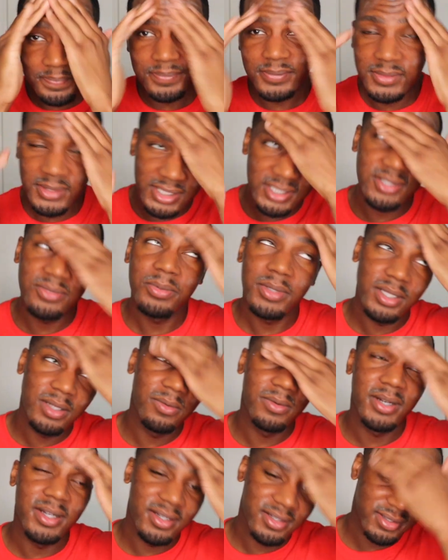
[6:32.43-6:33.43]
This really
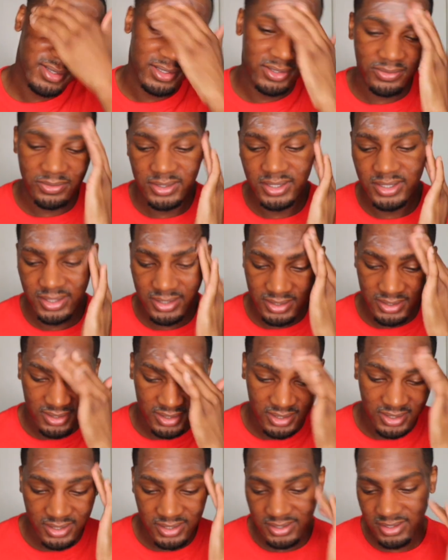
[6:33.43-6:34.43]
works. It's really
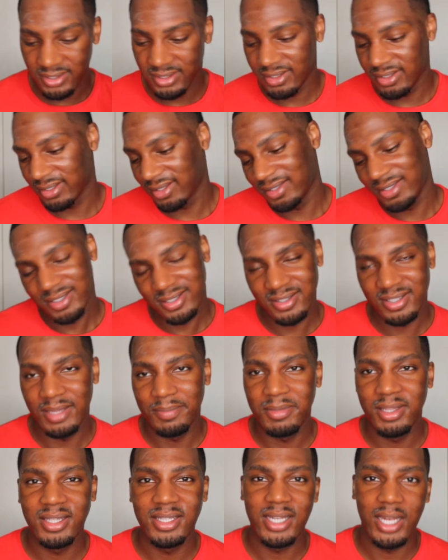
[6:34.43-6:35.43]
good. It's just
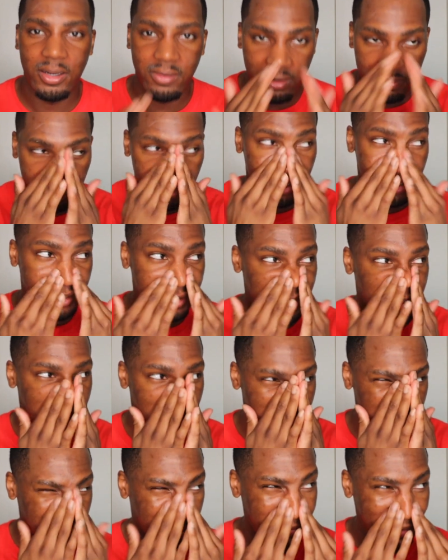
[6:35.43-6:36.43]
something that I replaced.
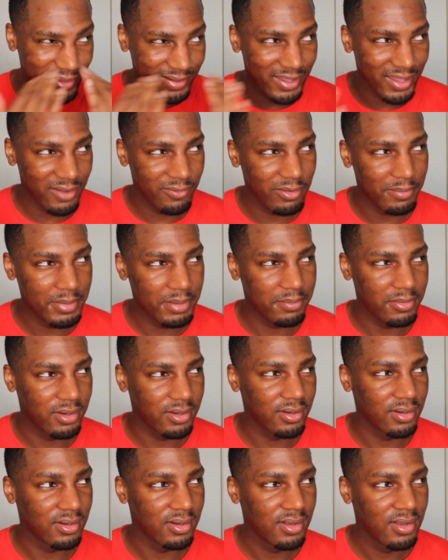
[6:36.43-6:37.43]
I can't
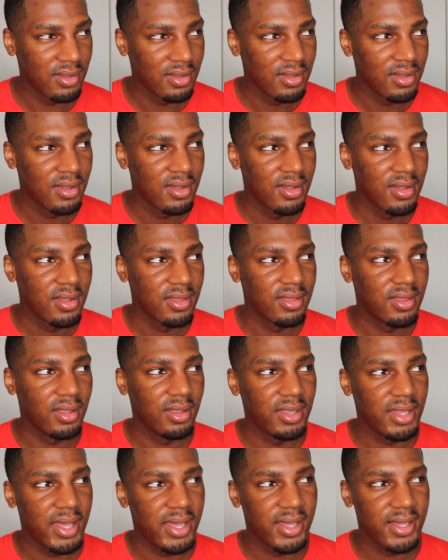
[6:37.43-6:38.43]
remember the
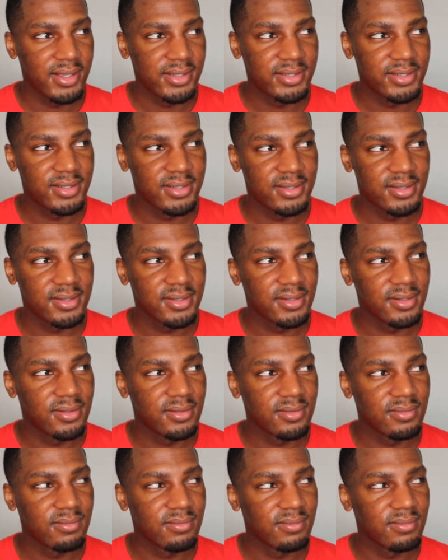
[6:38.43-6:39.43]
last
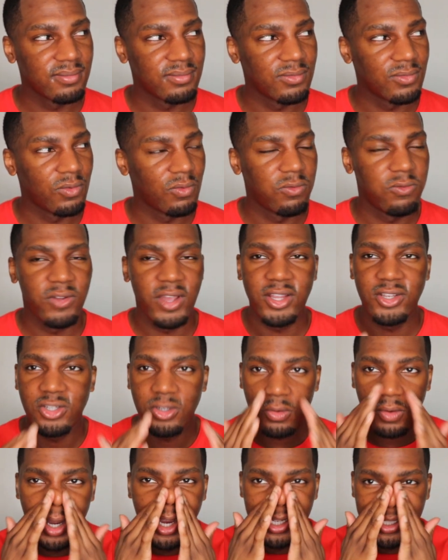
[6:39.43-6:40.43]

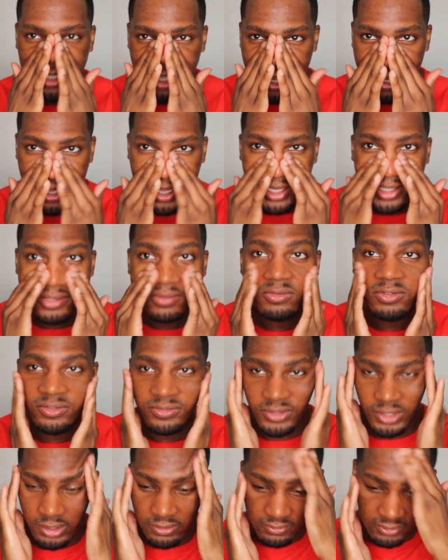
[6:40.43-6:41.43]
facial wash I had
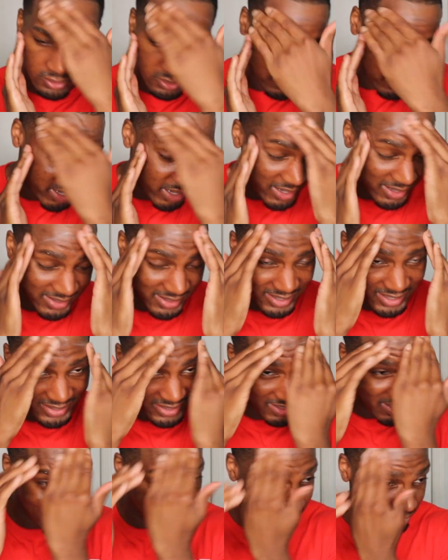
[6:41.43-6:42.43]
reviewed for you guys that I
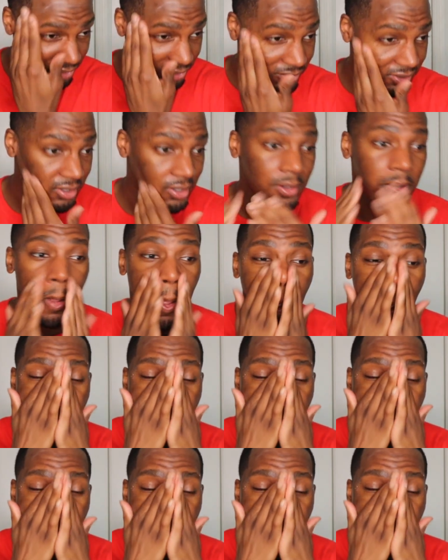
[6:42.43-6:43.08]
said I was using,